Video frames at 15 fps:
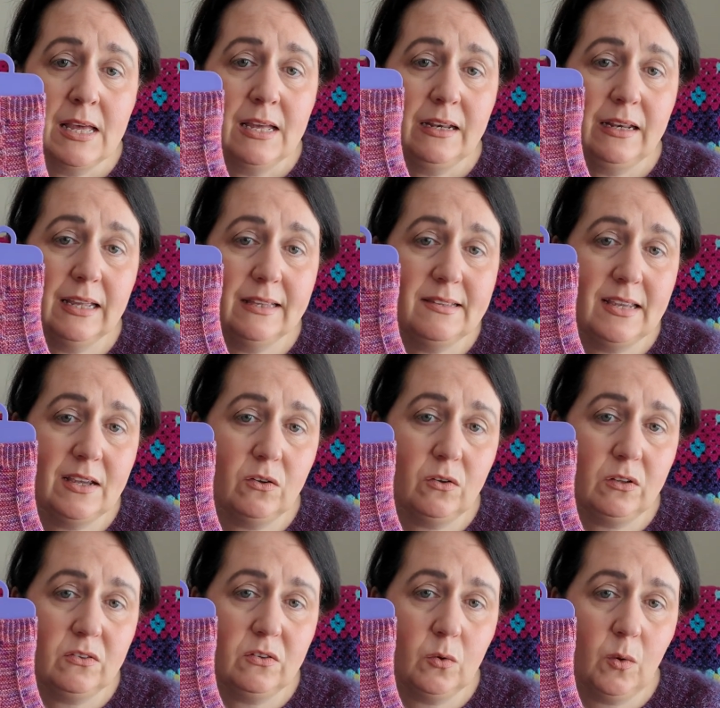Nancy
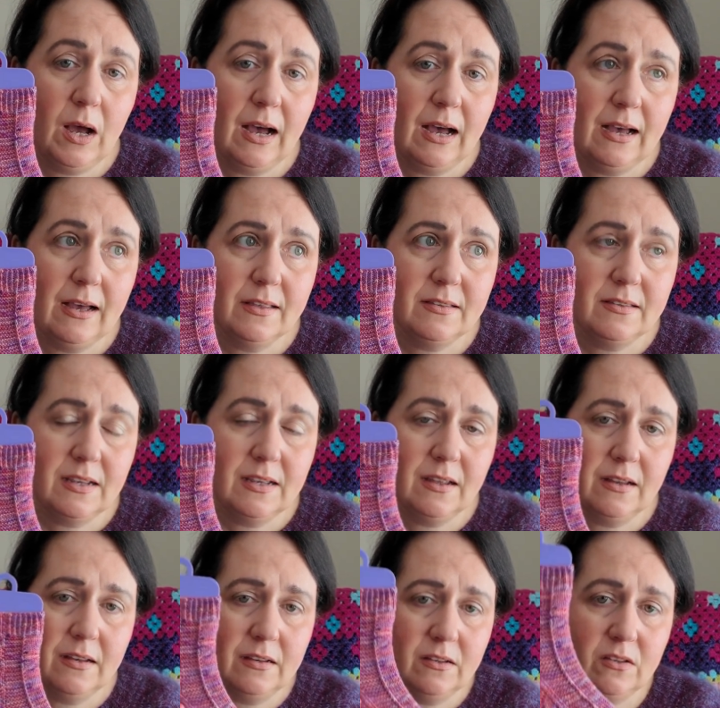also has,
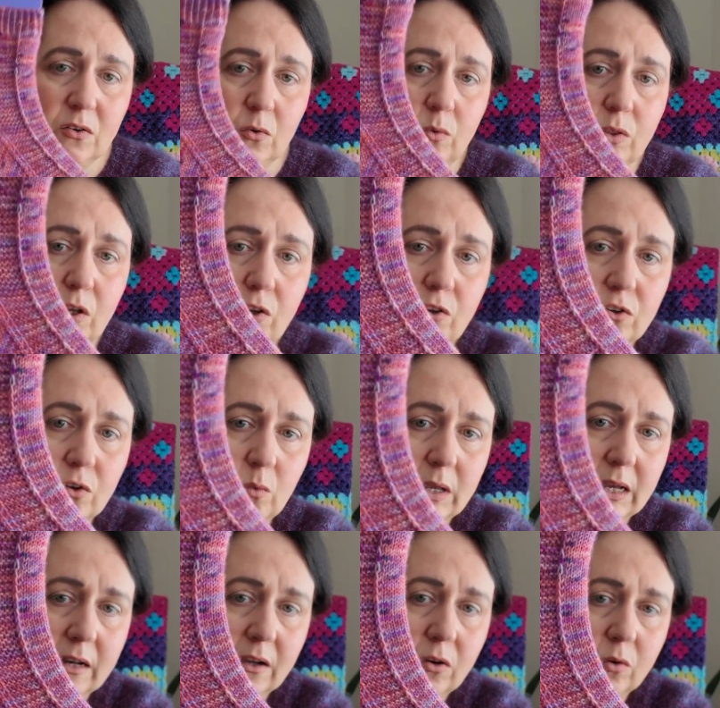so that you don't
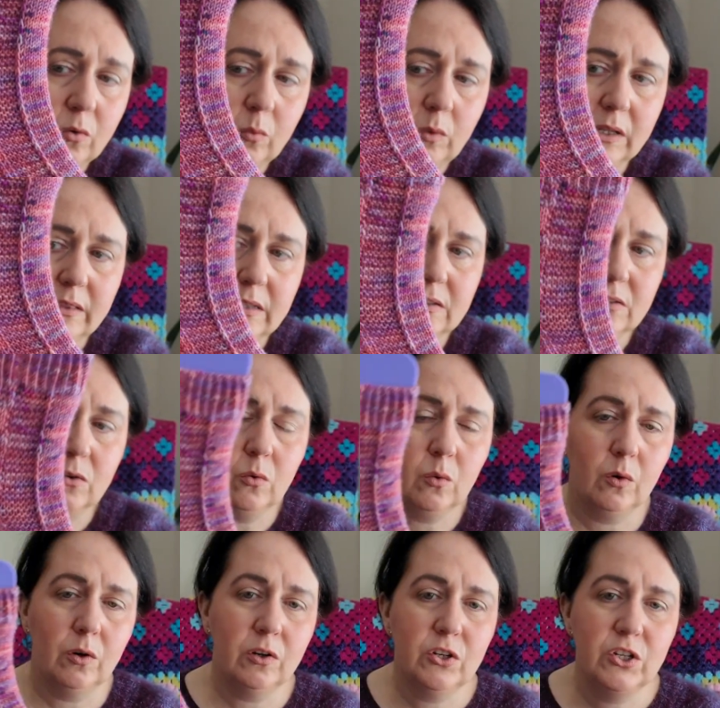get a hole in this
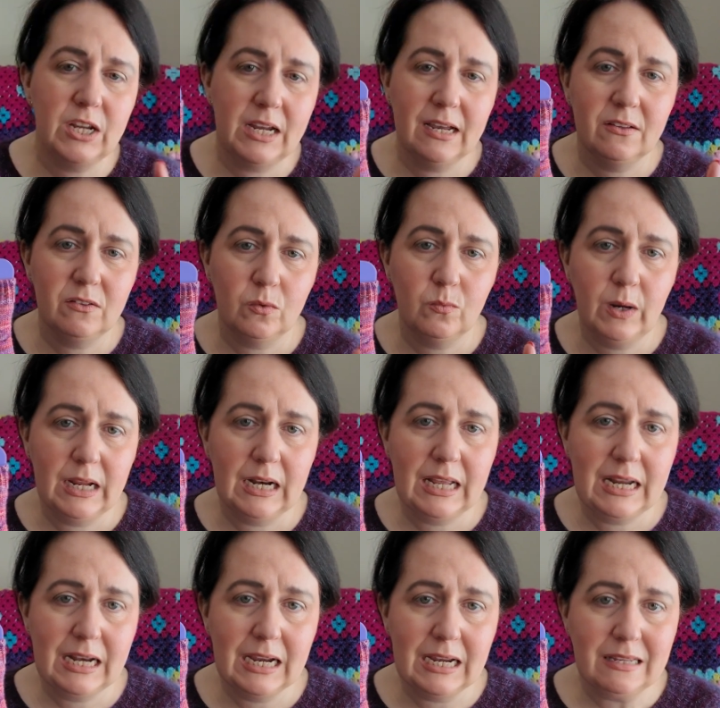corner, she has a
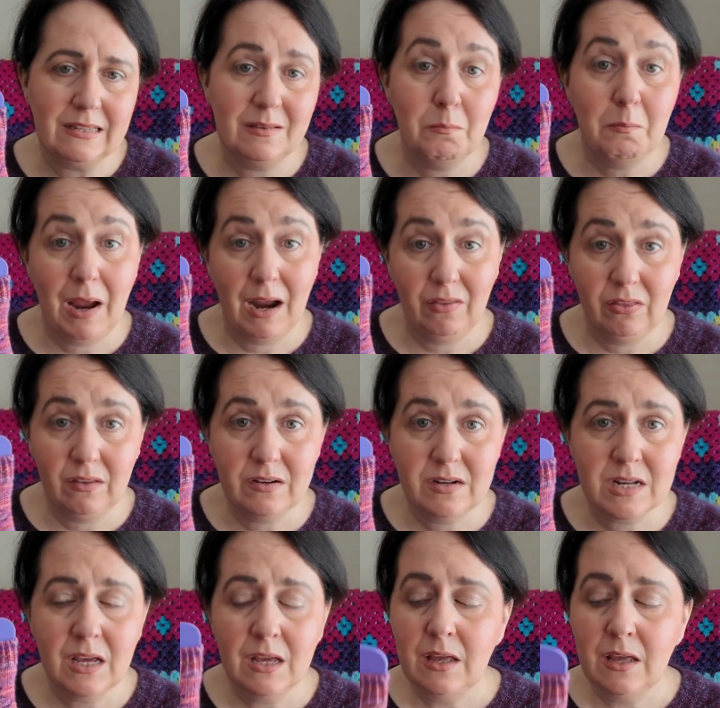really nice method